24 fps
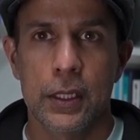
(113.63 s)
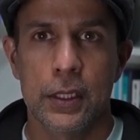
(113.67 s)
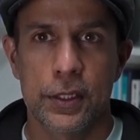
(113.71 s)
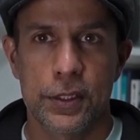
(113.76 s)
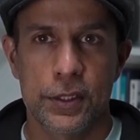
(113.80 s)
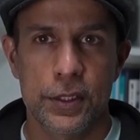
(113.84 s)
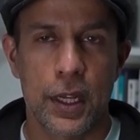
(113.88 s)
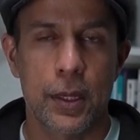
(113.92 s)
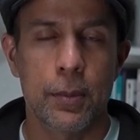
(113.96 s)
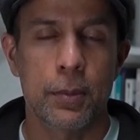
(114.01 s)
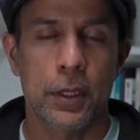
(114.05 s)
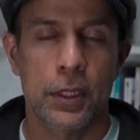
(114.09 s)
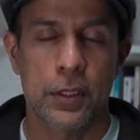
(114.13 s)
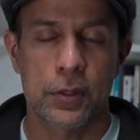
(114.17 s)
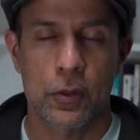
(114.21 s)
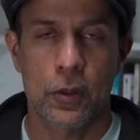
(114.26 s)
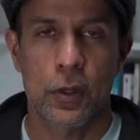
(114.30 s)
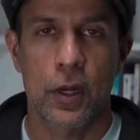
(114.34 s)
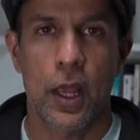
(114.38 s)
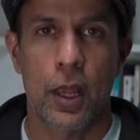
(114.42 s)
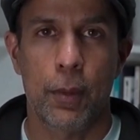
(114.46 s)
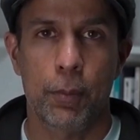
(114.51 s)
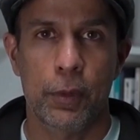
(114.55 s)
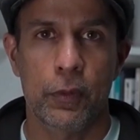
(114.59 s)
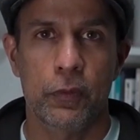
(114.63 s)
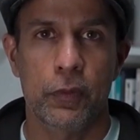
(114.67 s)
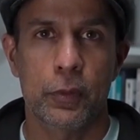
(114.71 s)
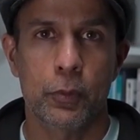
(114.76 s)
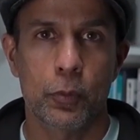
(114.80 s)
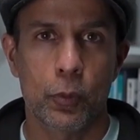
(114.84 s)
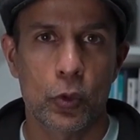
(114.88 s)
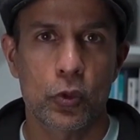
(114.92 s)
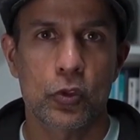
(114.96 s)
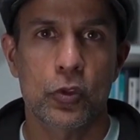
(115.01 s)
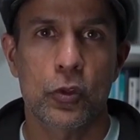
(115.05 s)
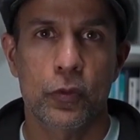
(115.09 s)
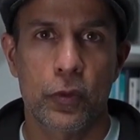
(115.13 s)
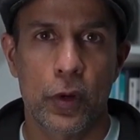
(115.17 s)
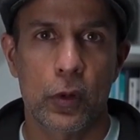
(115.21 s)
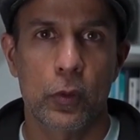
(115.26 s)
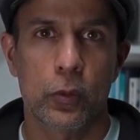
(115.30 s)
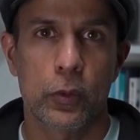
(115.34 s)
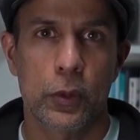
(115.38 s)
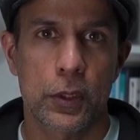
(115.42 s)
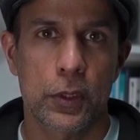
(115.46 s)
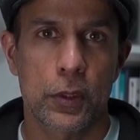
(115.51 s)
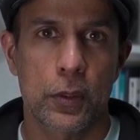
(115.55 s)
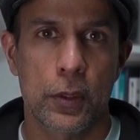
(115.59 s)
The same thing is going to happen with most of our
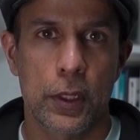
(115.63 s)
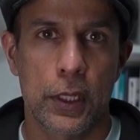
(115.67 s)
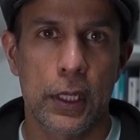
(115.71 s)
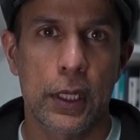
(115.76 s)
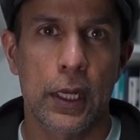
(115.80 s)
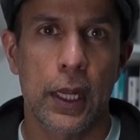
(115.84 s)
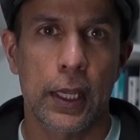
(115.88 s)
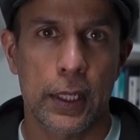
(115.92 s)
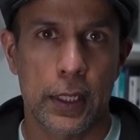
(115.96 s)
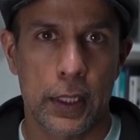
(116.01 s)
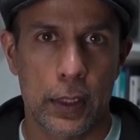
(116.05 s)
work today.